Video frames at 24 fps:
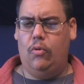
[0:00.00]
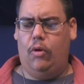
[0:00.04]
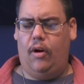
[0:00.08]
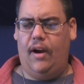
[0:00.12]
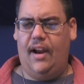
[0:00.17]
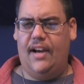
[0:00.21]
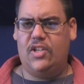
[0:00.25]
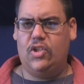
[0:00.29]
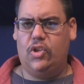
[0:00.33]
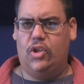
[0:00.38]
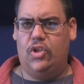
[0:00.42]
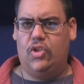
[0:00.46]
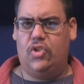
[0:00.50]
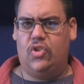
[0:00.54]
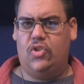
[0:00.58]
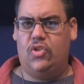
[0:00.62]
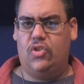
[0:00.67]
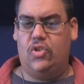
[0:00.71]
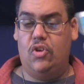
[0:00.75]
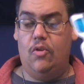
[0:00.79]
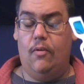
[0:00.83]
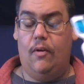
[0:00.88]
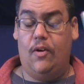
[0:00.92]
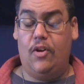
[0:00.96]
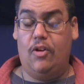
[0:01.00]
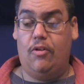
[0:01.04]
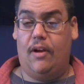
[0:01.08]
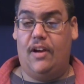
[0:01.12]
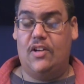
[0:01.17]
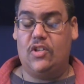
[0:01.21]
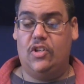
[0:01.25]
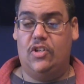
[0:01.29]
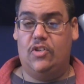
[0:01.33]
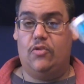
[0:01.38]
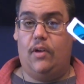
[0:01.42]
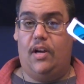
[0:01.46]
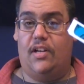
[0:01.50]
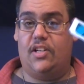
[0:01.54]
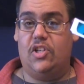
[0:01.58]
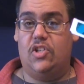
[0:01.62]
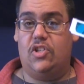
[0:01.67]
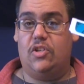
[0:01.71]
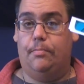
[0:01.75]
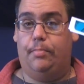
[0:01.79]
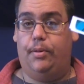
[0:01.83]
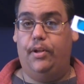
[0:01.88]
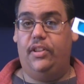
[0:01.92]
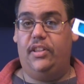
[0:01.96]
actually
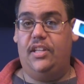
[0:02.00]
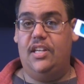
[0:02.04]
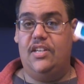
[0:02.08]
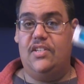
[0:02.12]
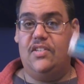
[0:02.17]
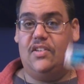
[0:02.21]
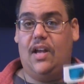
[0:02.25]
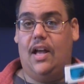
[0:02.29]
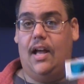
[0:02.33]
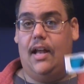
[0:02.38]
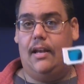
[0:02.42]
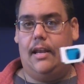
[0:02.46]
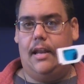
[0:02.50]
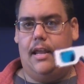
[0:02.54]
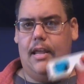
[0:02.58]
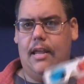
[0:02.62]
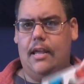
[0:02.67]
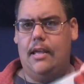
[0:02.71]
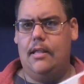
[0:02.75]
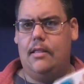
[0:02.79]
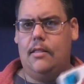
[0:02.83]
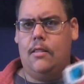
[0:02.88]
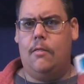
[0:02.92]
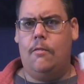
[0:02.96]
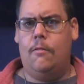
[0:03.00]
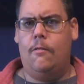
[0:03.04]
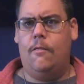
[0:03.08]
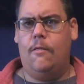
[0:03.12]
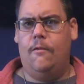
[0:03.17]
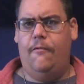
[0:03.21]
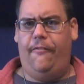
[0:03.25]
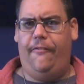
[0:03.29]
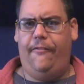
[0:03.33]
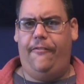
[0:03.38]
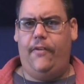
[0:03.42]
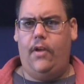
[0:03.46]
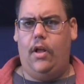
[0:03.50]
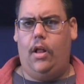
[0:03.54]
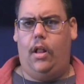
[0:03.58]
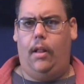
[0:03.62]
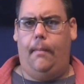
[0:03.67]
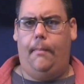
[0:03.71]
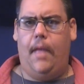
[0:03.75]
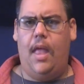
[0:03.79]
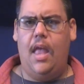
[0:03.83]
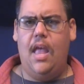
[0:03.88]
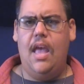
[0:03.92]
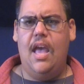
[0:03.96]
directed to put these on in the
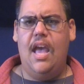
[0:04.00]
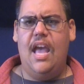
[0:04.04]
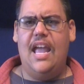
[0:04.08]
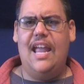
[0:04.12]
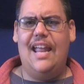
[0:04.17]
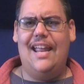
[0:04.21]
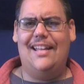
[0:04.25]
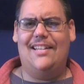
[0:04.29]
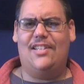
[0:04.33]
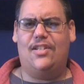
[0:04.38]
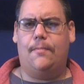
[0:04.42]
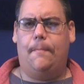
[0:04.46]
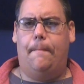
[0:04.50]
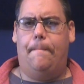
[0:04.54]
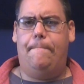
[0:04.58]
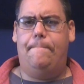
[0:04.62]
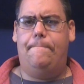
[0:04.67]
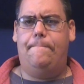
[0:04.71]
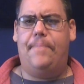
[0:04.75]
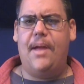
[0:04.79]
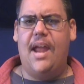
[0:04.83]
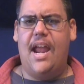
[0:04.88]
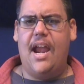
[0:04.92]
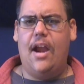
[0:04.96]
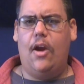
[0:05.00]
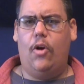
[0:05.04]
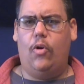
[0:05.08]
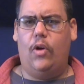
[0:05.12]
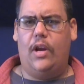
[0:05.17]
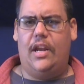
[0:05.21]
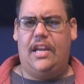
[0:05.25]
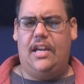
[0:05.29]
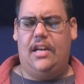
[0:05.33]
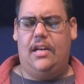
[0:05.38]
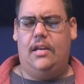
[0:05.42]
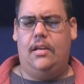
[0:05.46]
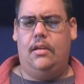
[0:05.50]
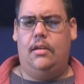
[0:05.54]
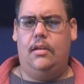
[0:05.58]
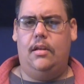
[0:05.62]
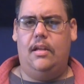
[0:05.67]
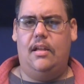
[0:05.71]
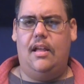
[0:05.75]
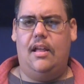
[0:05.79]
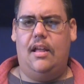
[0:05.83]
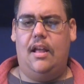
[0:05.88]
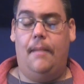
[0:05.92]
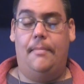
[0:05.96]
film, it's buried.
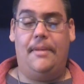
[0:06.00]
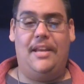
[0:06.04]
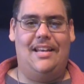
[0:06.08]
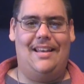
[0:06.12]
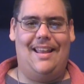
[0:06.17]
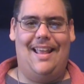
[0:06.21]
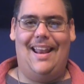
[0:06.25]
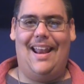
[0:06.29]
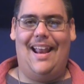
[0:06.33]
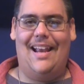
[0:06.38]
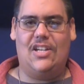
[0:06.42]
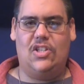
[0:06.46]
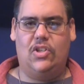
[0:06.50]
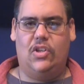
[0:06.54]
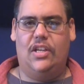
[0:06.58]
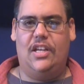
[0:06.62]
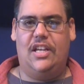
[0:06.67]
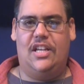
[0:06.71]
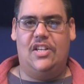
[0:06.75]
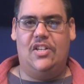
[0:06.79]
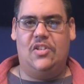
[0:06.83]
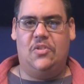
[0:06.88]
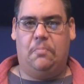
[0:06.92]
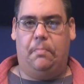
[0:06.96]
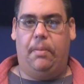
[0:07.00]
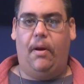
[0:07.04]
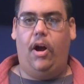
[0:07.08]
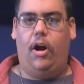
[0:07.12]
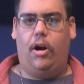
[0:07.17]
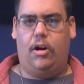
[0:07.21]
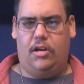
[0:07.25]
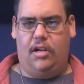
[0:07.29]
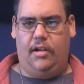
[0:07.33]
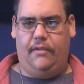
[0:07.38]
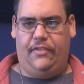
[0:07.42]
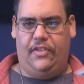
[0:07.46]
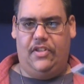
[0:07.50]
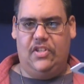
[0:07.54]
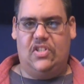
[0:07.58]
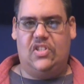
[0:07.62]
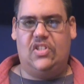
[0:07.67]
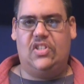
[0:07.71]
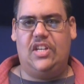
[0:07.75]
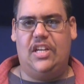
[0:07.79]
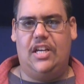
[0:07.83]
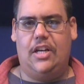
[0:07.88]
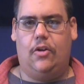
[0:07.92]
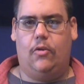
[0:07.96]
I mean, it actually is part of the
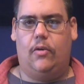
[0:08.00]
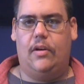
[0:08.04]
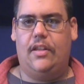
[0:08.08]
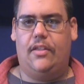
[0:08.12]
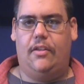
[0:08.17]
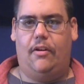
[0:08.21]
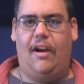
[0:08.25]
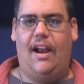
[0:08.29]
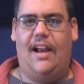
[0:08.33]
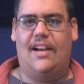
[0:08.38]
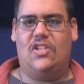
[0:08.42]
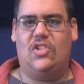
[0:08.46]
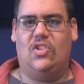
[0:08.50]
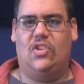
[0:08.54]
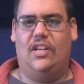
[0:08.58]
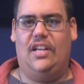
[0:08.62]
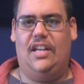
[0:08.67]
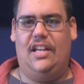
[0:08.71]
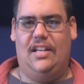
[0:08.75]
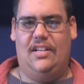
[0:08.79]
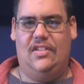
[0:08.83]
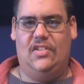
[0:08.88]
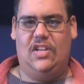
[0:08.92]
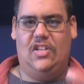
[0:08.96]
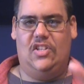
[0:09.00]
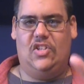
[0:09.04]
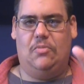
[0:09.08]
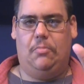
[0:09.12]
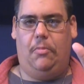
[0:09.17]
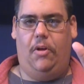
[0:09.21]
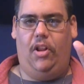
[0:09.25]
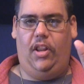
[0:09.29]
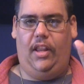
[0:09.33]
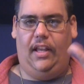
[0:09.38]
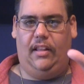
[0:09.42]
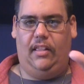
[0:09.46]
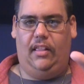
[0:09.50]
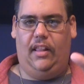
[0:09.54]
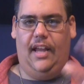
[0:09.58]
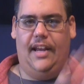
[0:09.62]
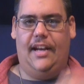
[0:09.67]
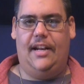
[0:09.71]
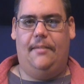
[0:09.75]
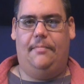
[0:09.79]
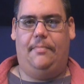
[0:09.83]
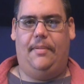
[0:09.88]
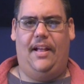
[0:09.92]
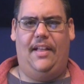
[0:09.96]
scenery. There actually is a small
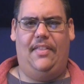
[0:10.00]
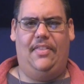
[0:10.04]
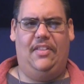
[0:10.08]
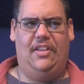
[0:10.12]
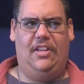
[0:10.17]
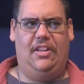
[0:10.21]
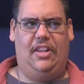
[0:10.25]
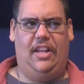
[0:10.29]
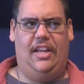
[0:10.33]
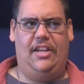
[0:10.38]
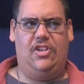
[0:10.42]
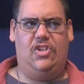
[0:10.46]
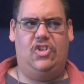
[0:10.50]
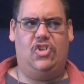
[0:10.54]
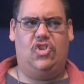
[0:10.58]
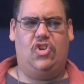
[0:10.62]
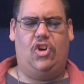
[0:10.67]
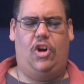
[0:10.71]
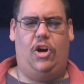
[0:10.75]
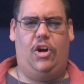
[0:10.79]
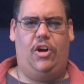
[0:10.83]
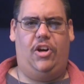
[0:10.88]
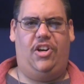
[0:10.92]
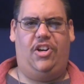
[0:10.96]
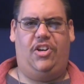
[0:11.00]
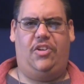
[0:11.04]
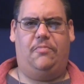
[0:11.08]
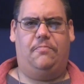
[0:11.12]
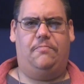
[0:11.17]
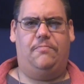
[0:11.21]
light up on the shark